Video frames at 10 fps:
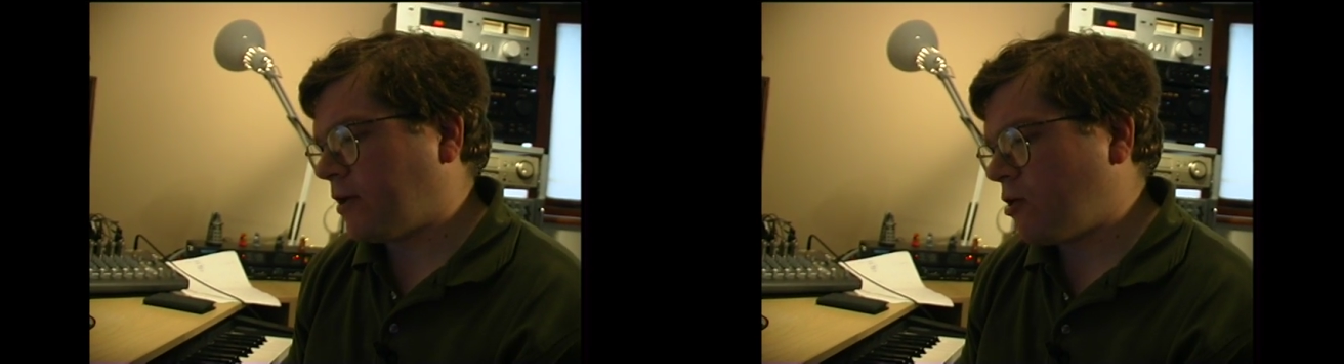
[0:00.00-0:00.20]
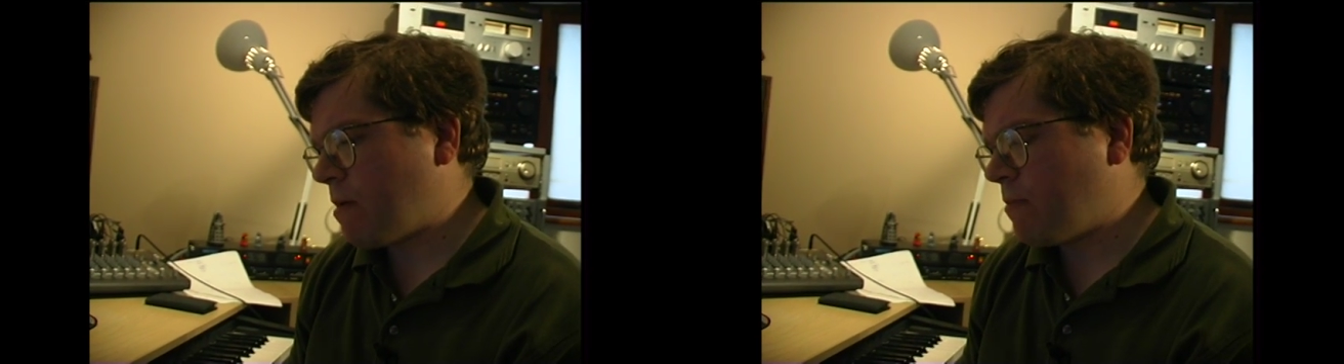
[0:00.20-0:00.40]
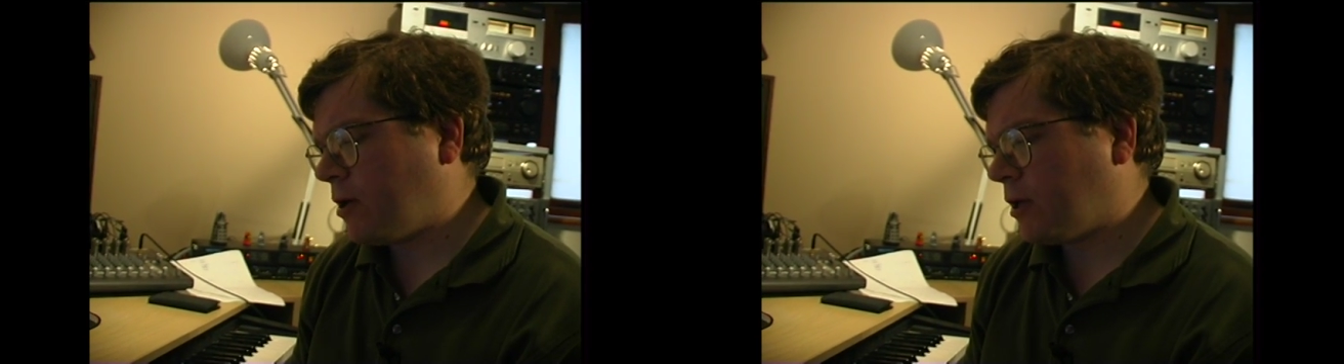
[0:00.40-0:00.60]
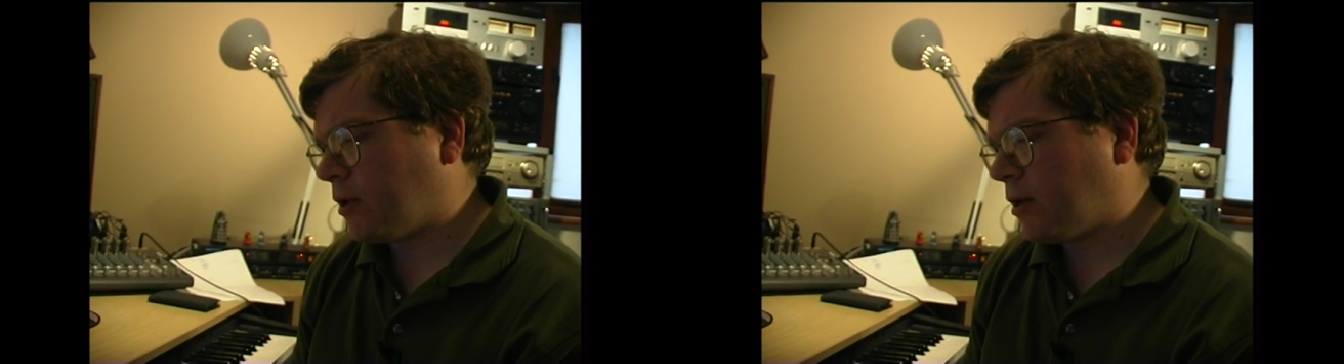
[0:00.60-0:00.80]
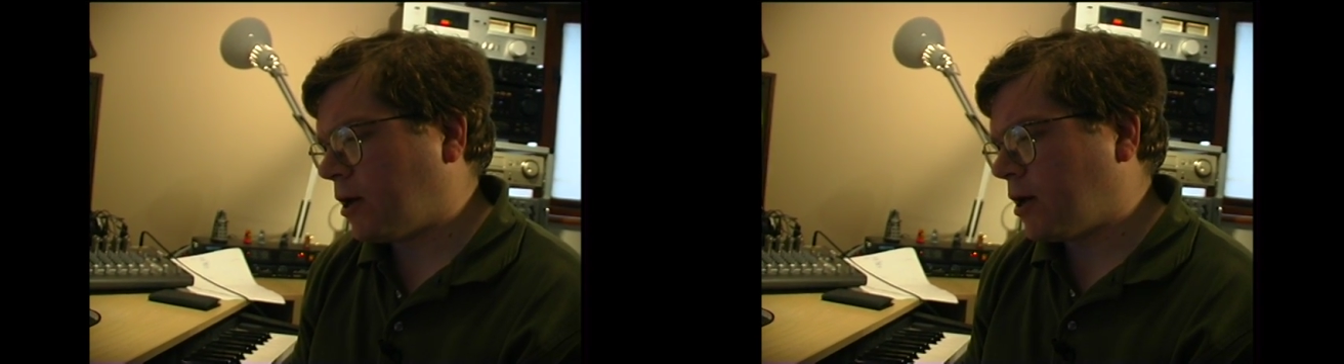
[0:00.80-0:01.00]
I remember
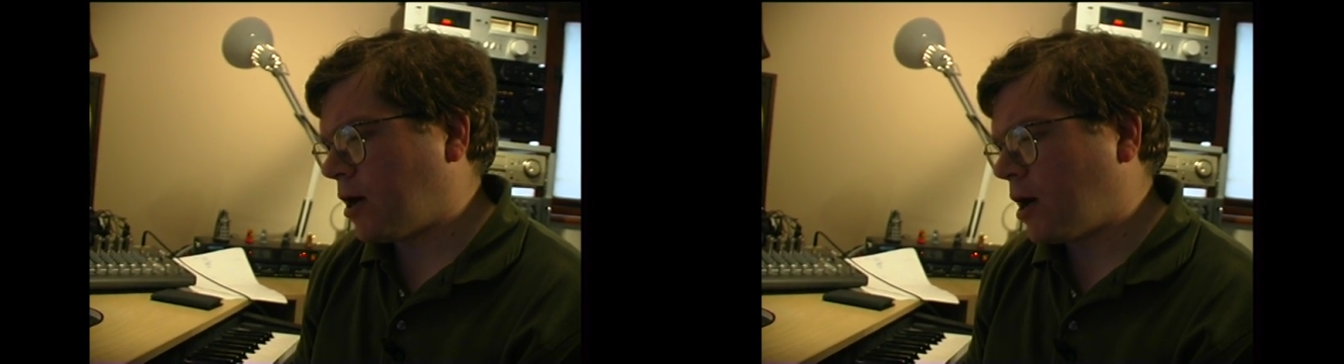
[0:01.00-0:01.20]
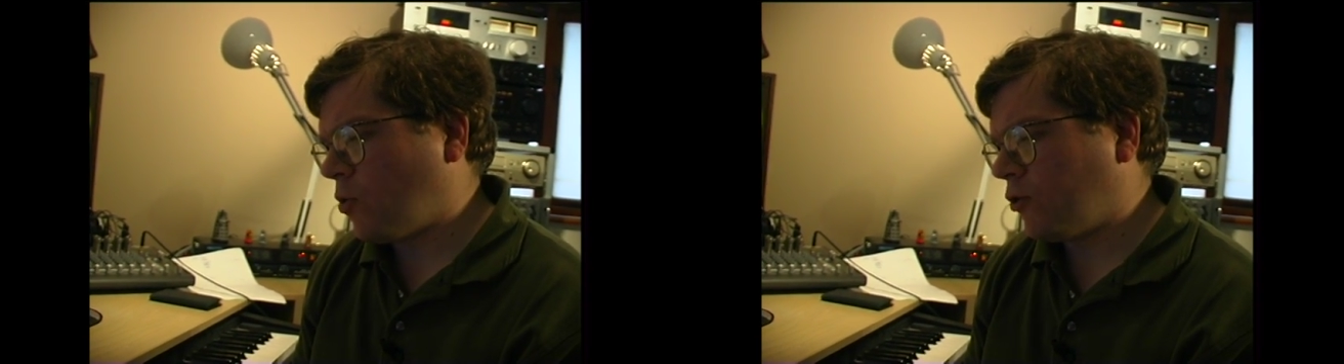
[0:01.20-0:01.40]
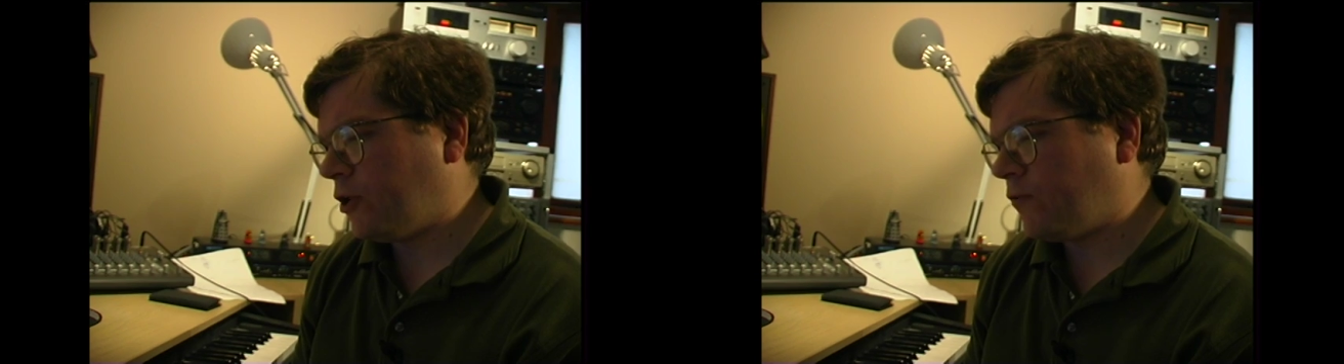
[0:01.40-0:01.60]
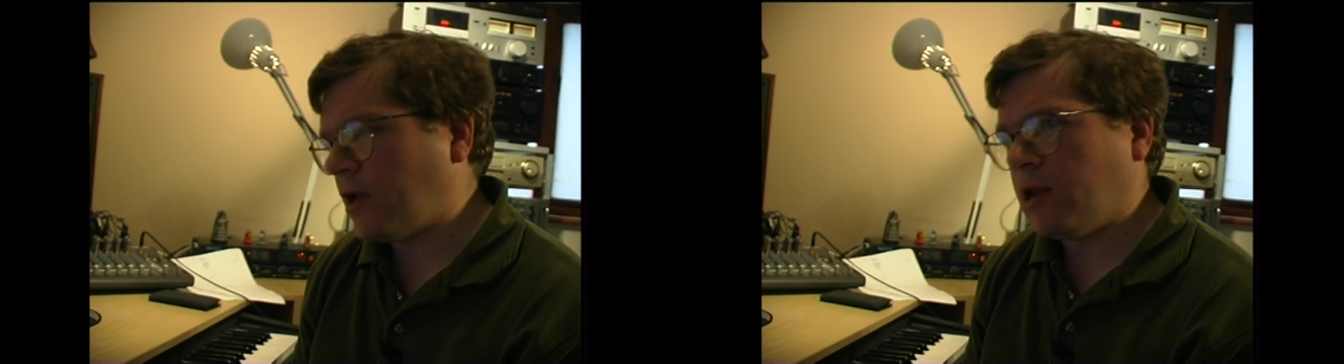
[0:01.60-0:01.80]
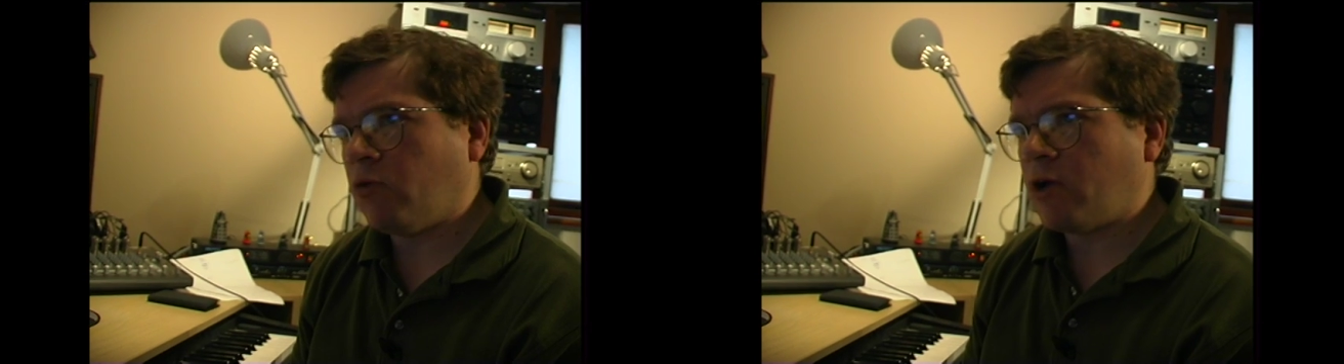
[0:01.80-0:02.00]
I wanted a
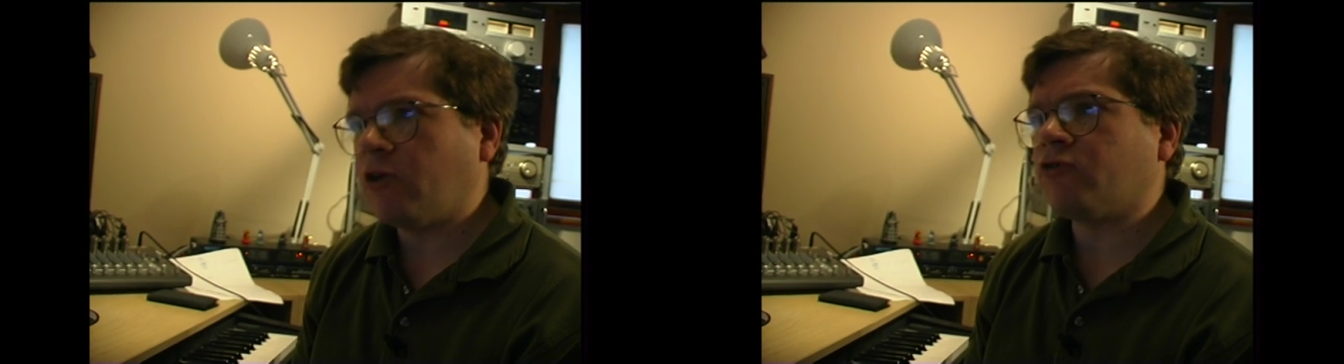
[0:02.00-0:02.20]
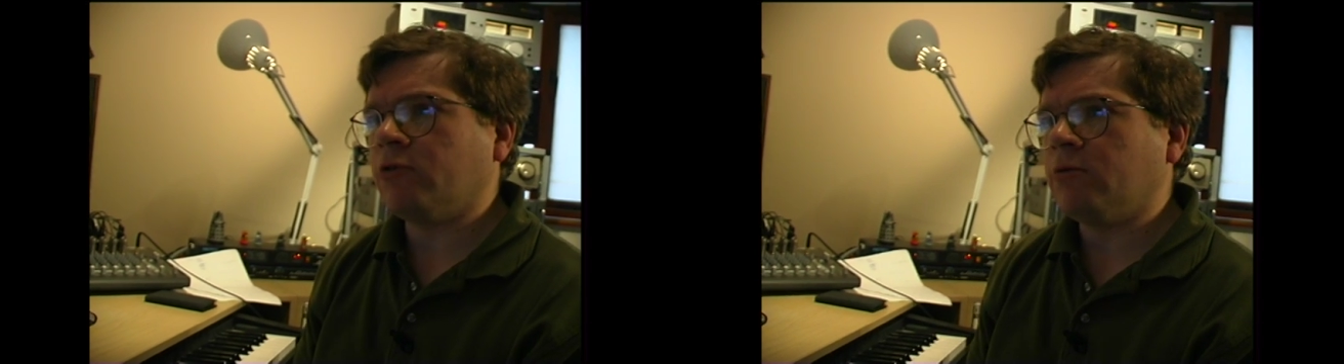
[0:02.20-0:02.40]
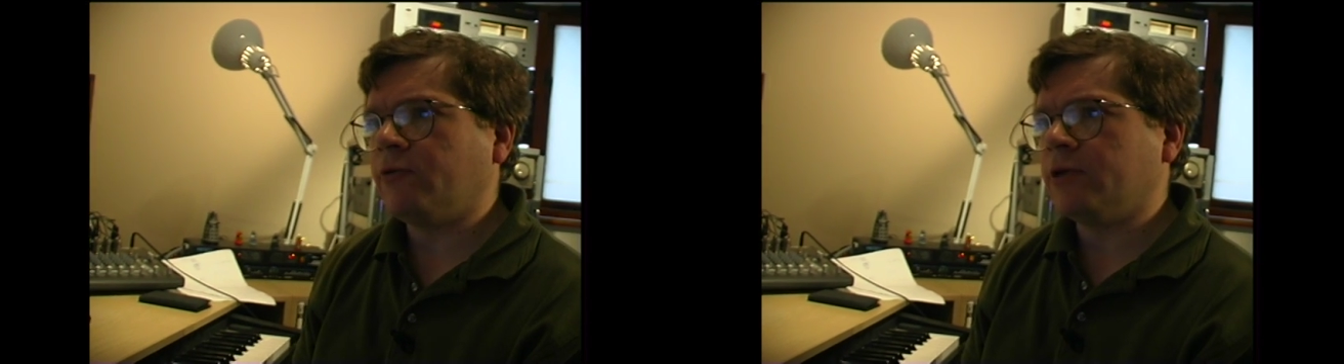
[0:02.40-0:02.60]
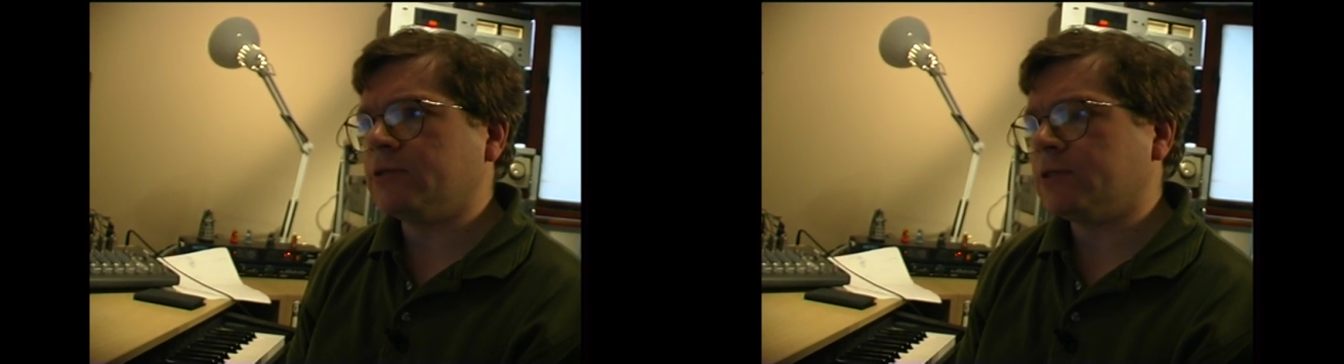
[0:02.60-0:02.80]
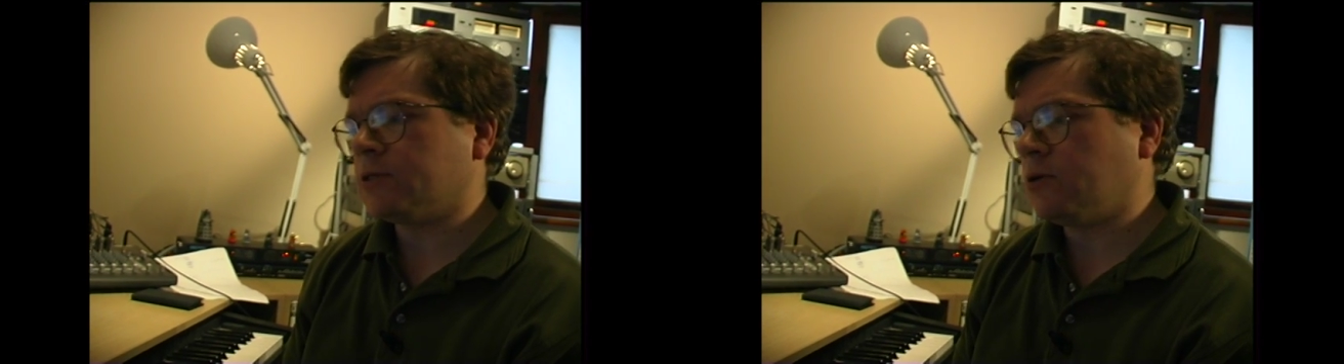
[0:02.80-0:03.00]
fairly orchestral feel
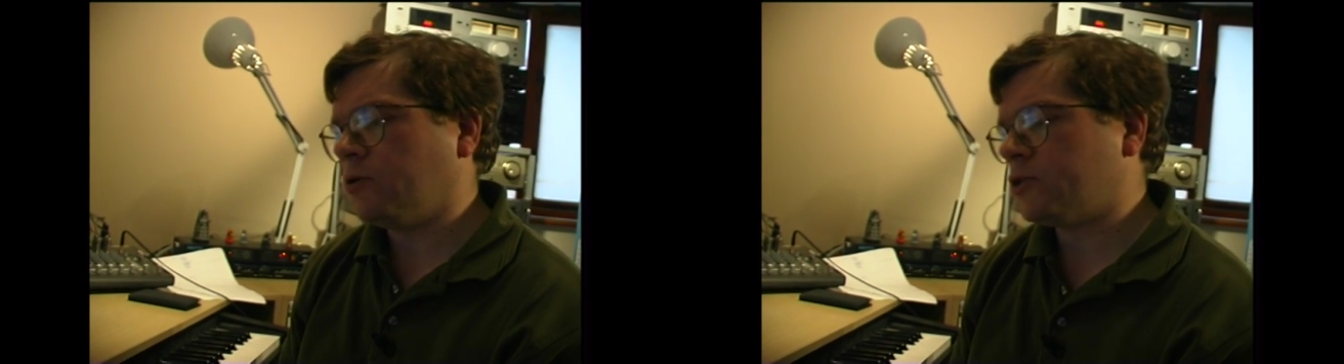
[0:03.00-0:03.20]
to the score,